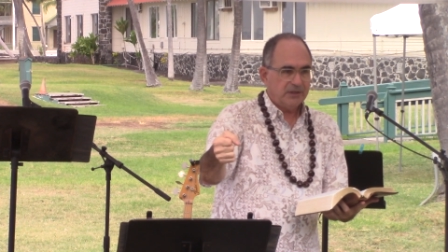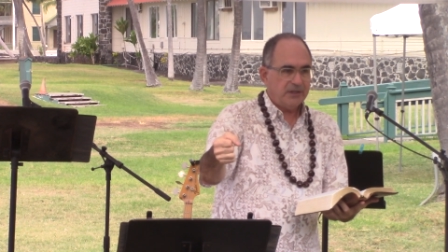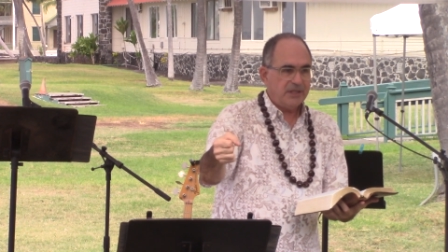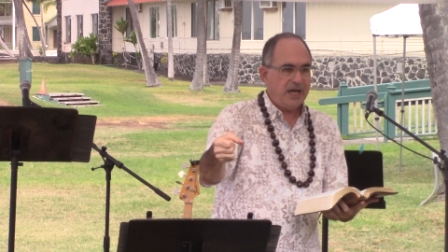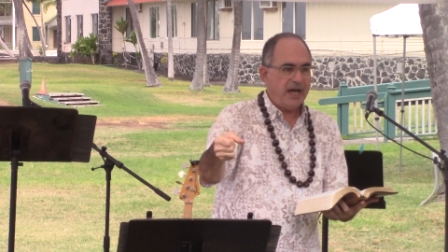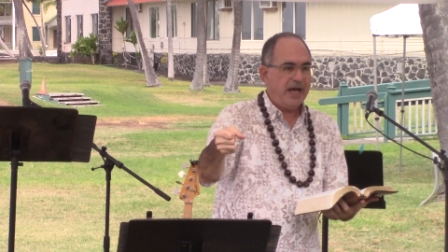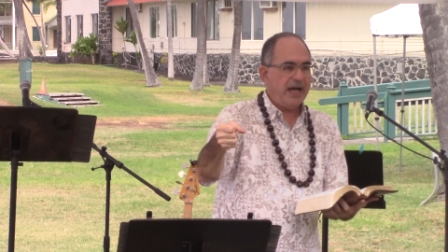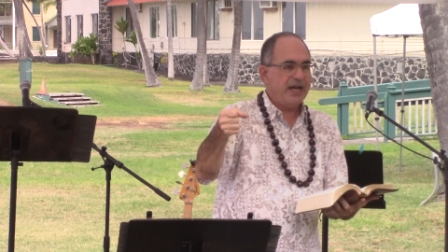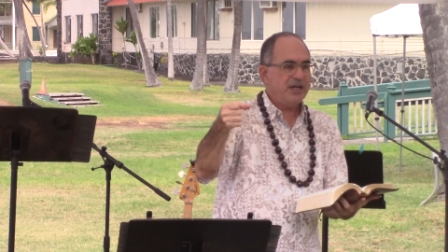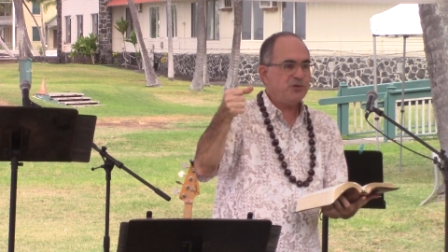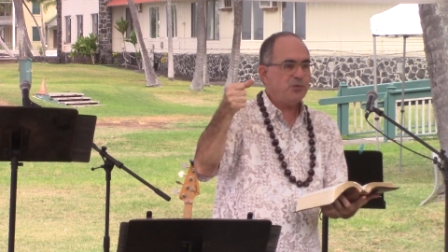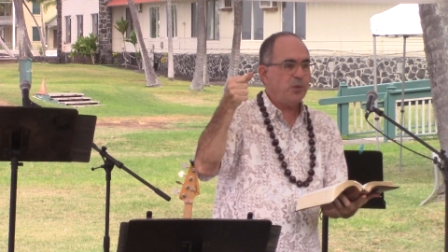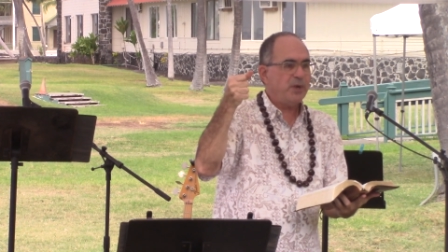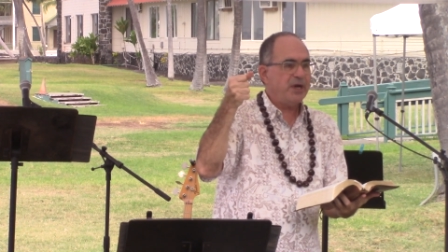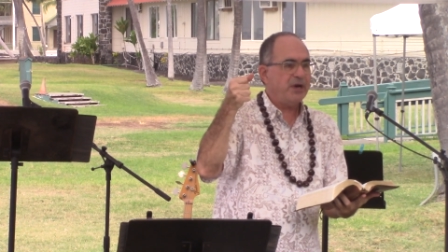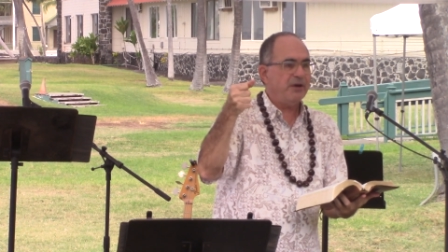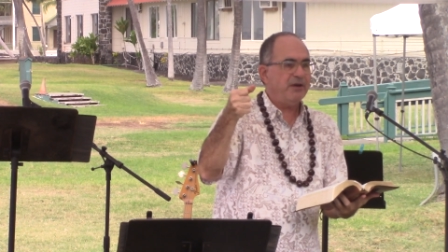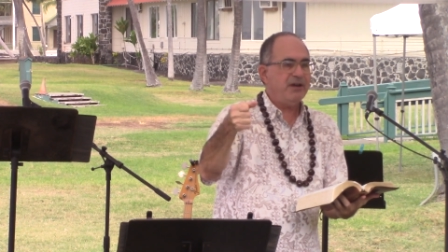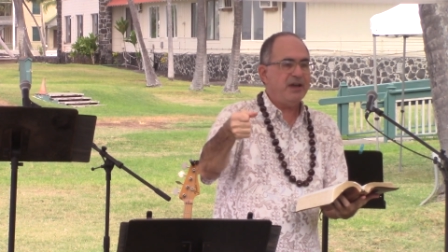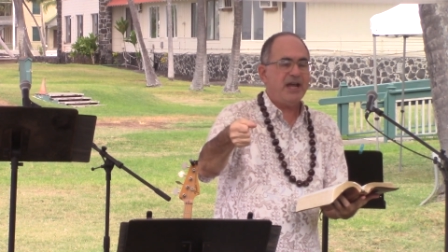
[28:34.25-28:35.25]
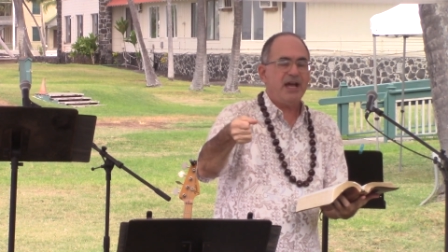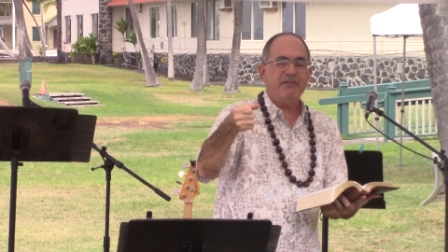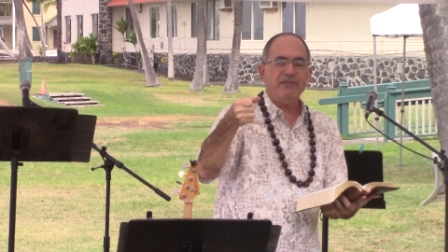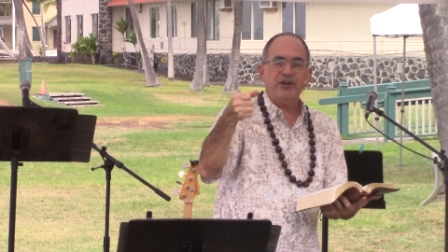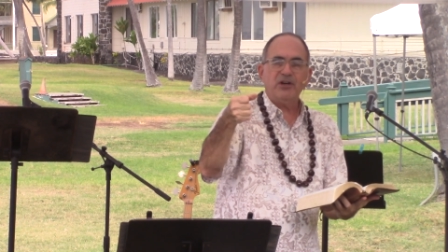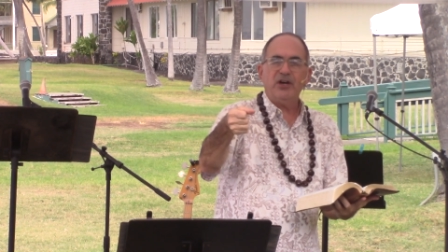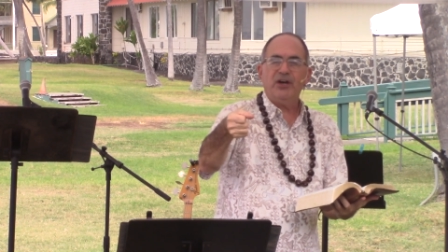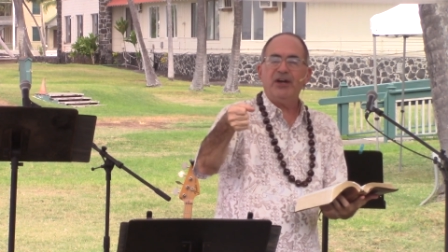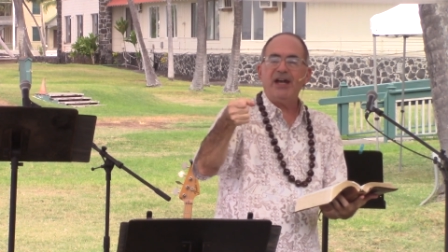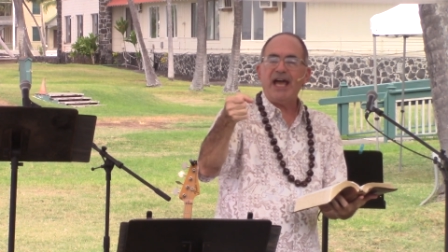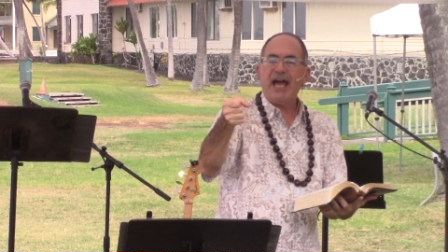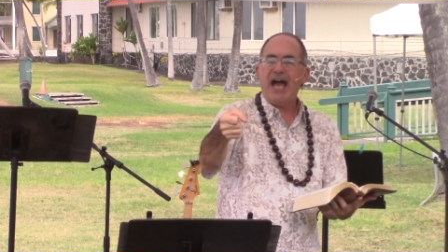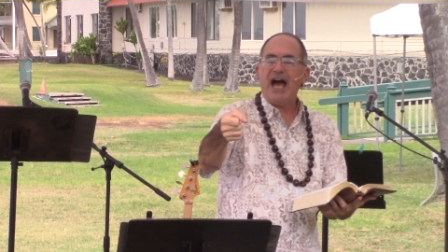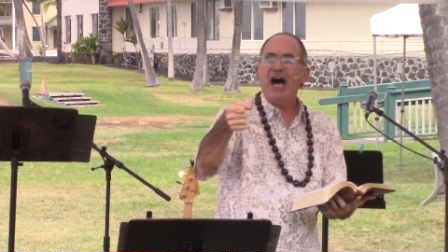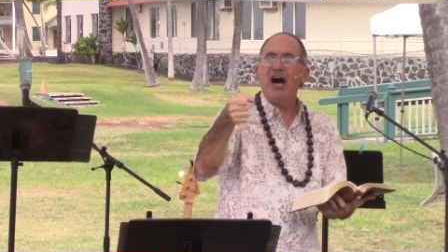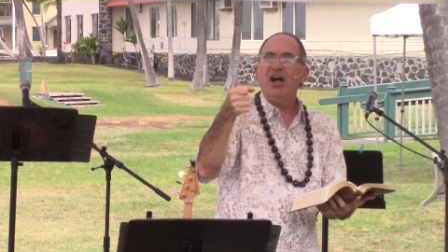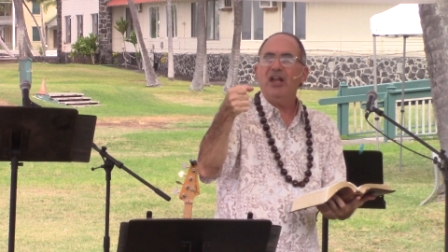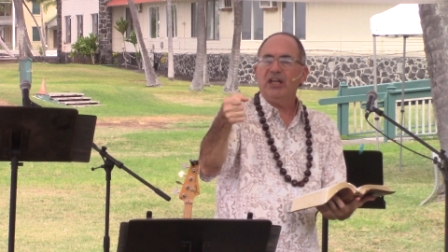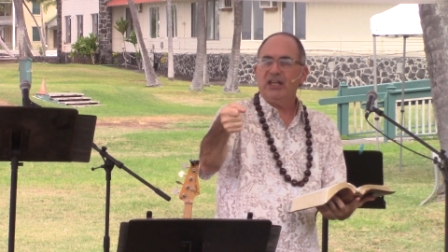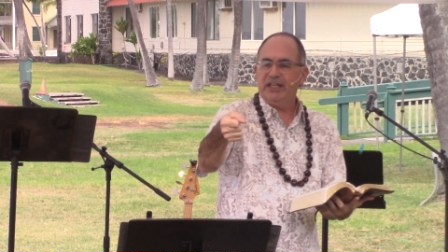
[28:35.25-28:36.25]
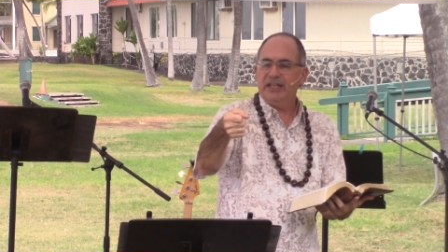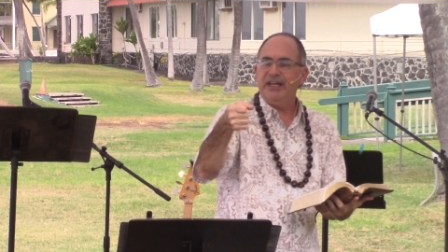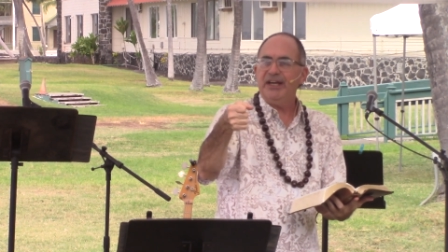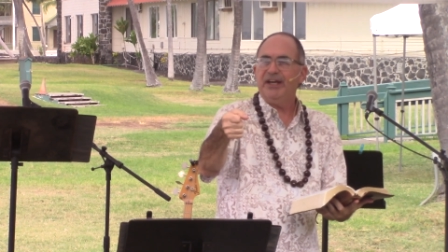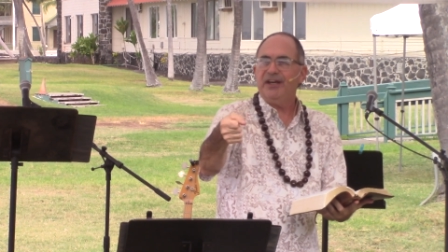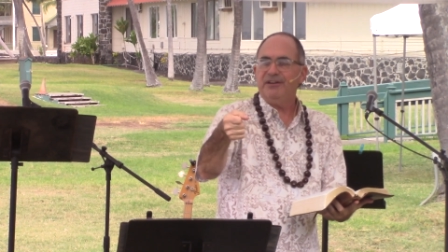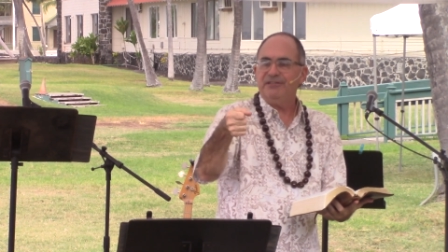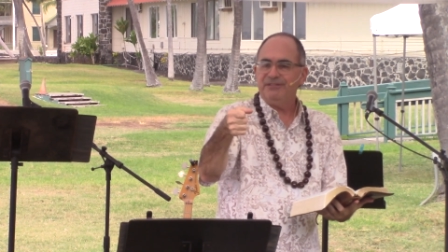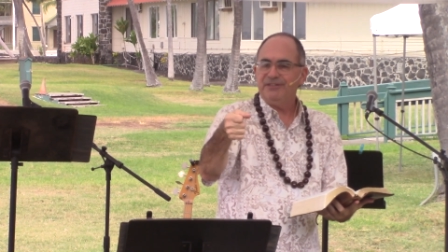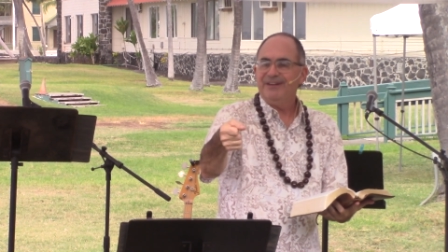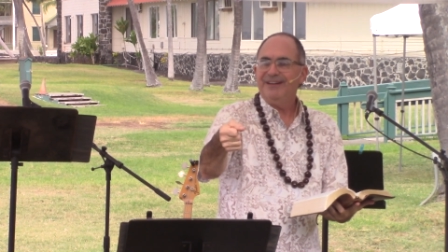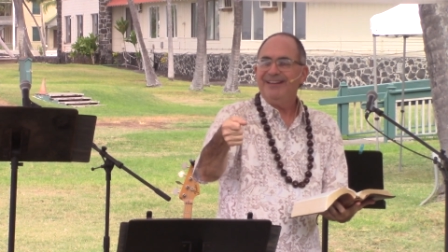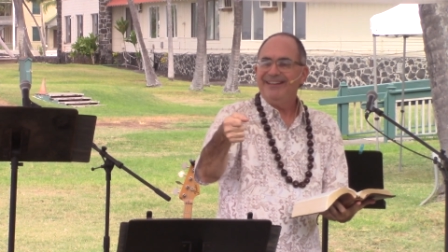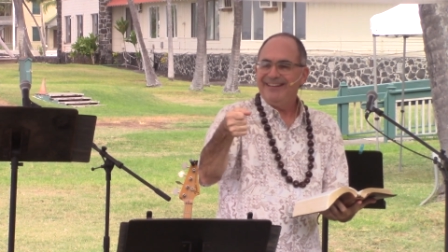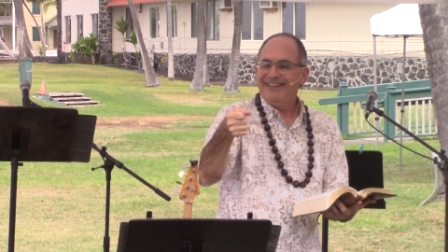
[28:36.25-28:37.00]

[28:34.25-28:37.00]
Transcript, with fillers: Guys, we are never going to outlive